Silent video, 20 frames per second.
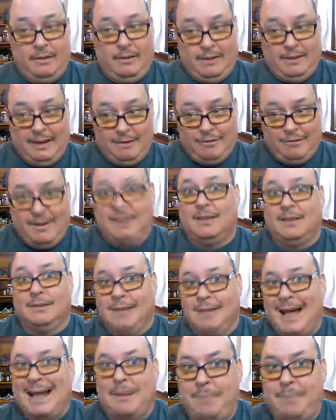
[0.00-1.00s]
that affect a
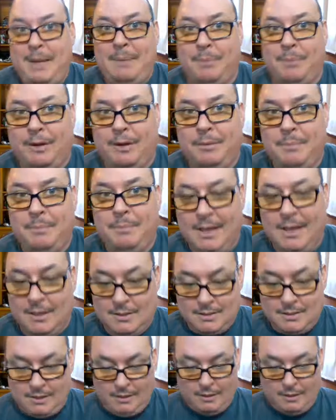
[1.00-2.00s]
lot of people,
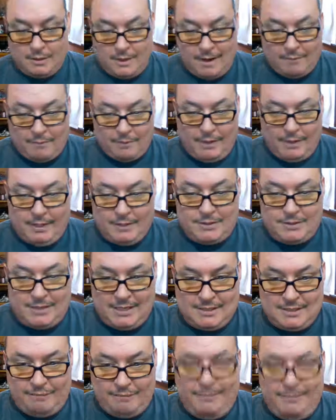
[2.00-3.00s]
because your governance
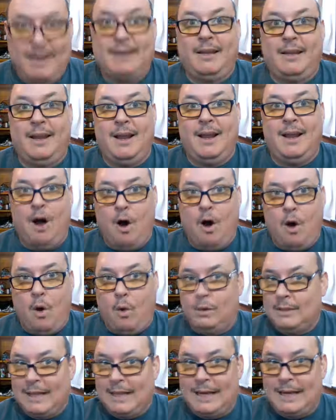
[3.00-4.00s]
is affecting a
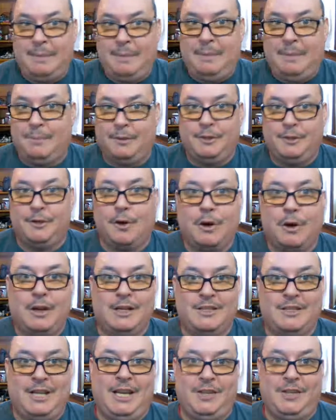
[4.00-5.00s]
whole lot of people in your
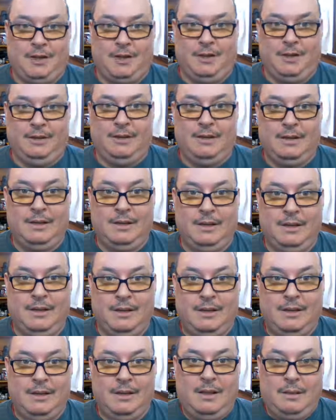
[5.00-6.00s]
organization,
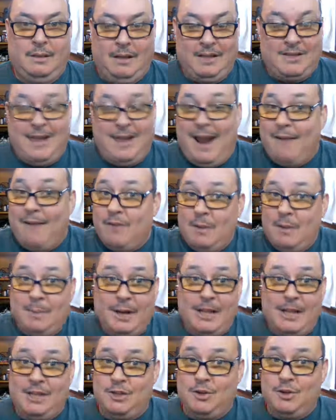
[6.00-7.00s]
because
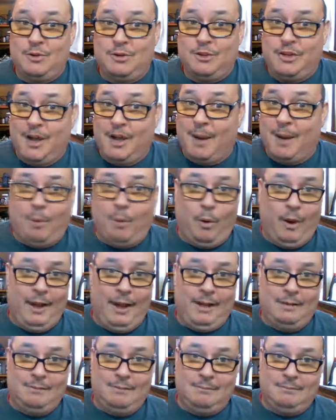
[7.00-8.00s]
everybody's using SharePoint